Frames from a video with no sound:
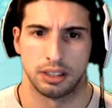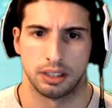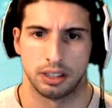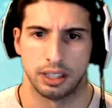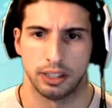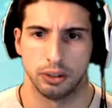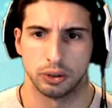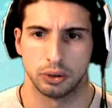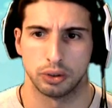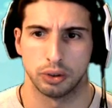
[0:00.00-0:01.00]
And those
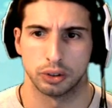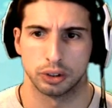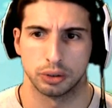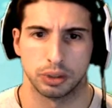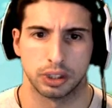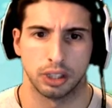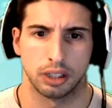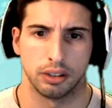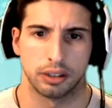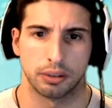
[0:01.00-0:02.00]
two soldiers we caught
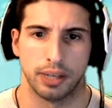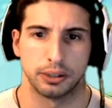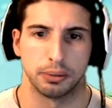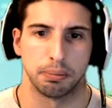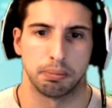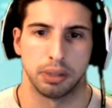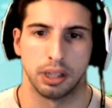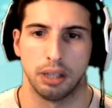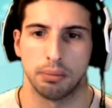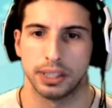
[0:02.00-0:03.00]
look rather
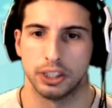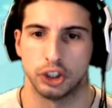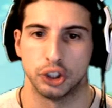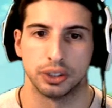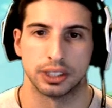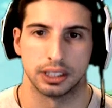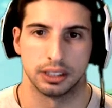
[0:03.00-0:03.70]
plump and juicy.